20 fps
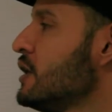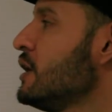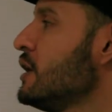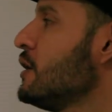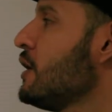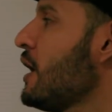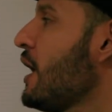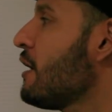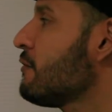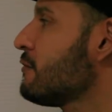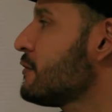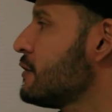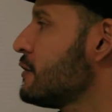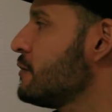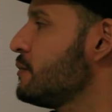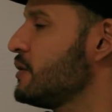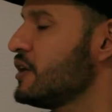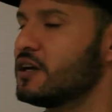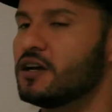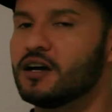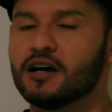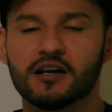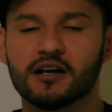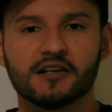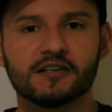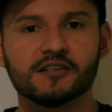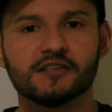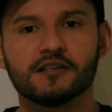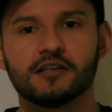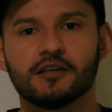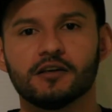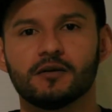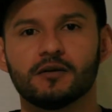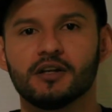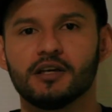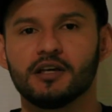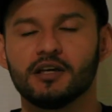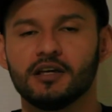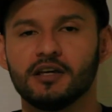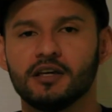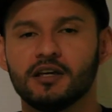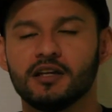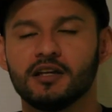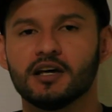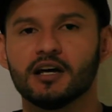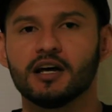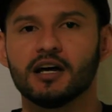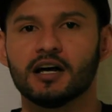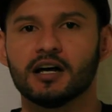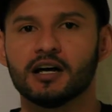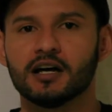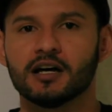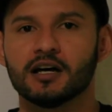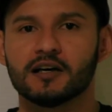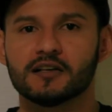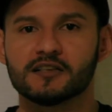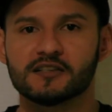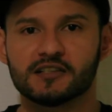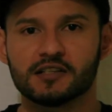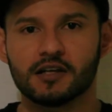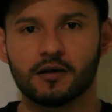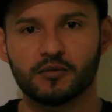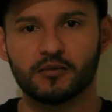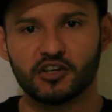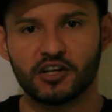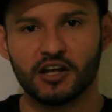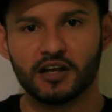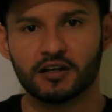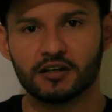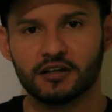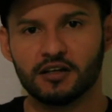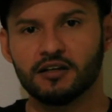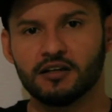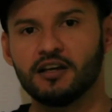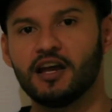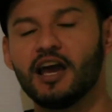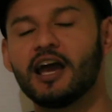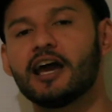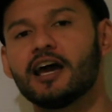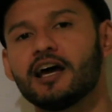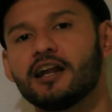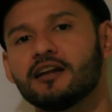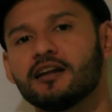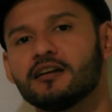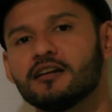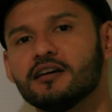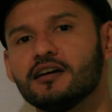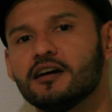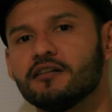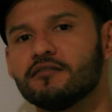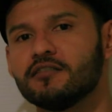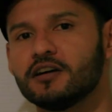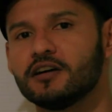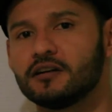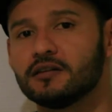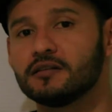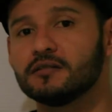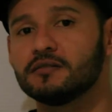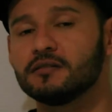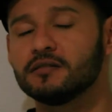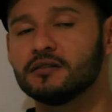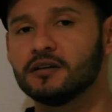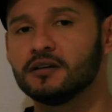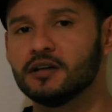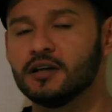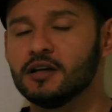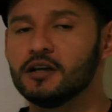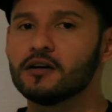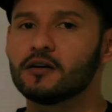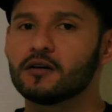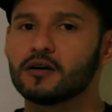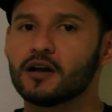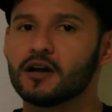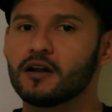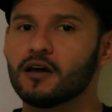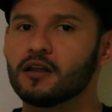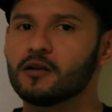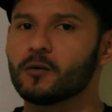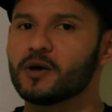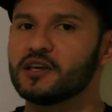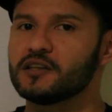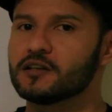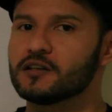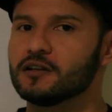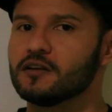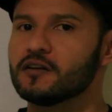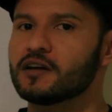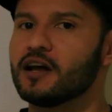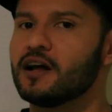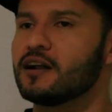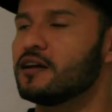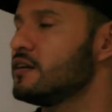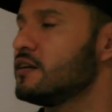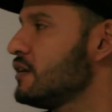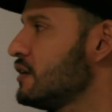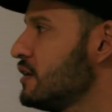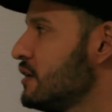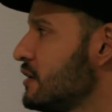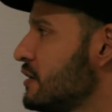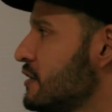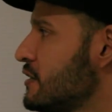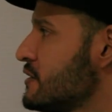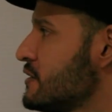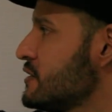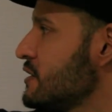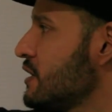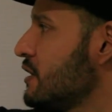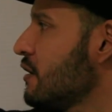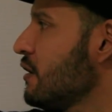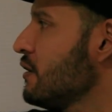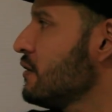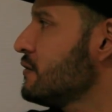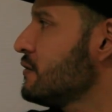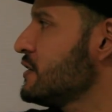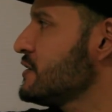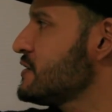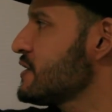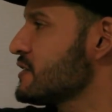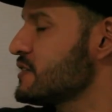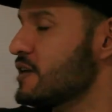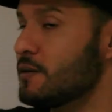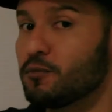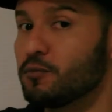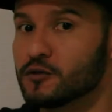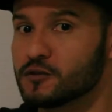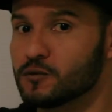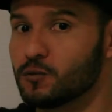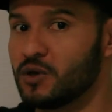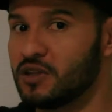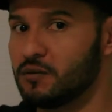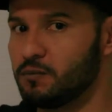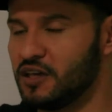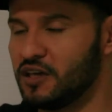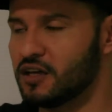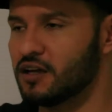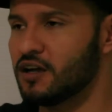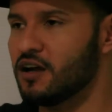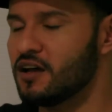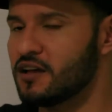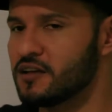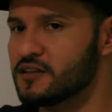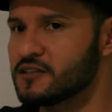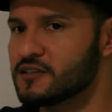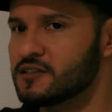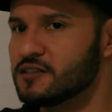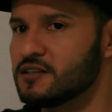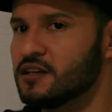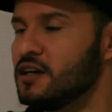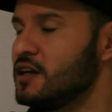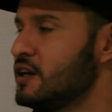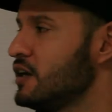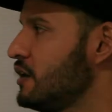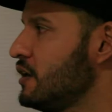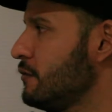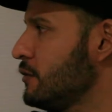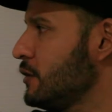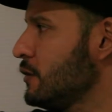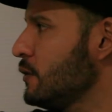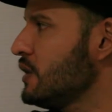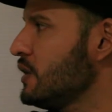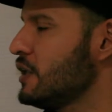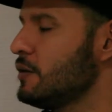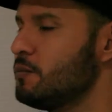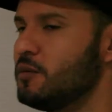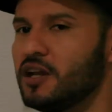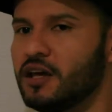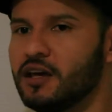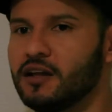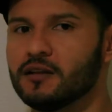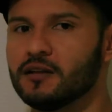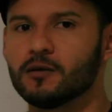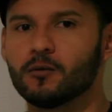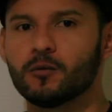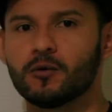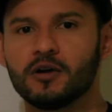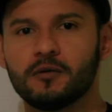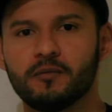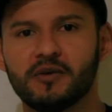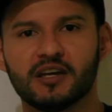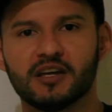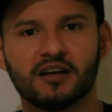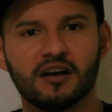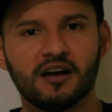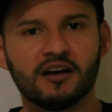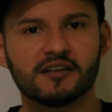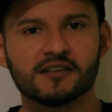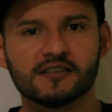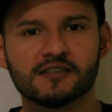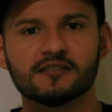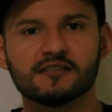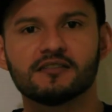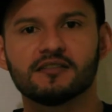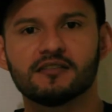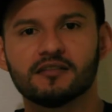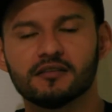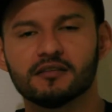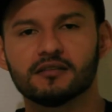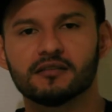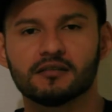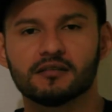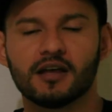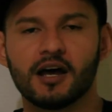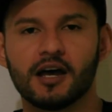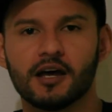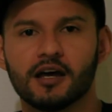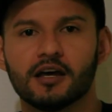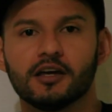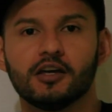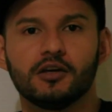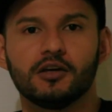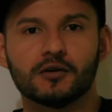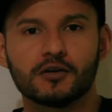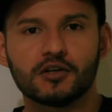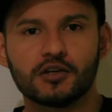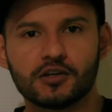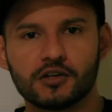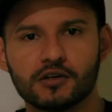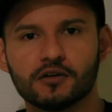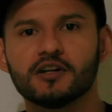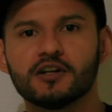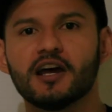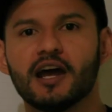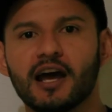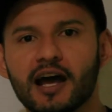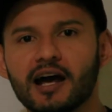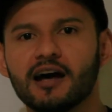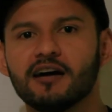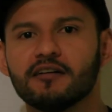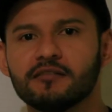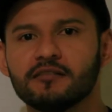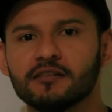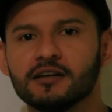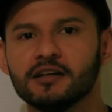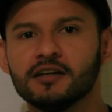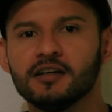After because, you need a subject and a verb. Or another way to look at it is, in all of these examples with because, if you eliminated the word because, you should have